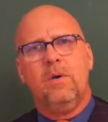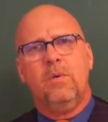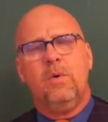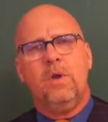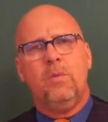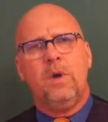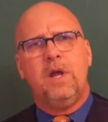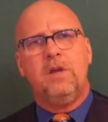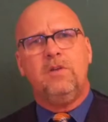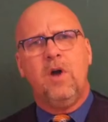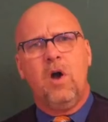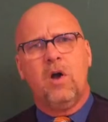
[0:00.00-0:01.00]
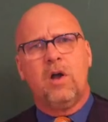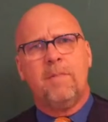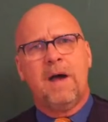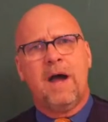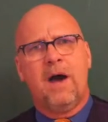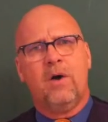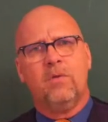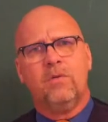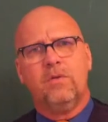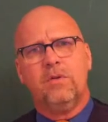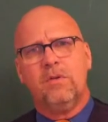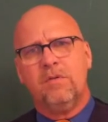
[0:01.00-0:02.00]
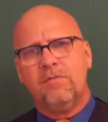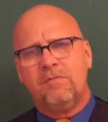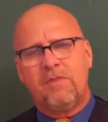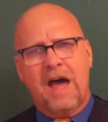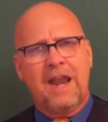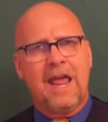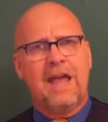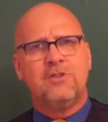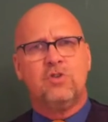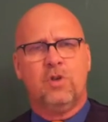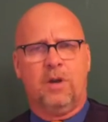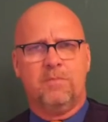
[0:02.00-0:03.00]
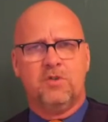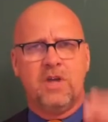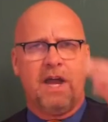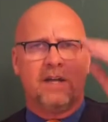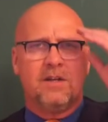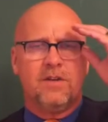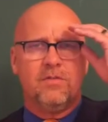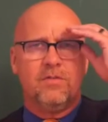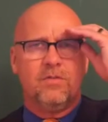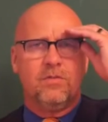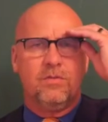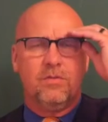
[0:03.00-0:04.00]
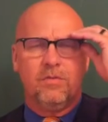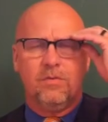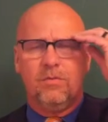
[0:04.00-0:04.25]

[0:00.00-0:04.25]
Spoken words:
When we talk about financial objectives,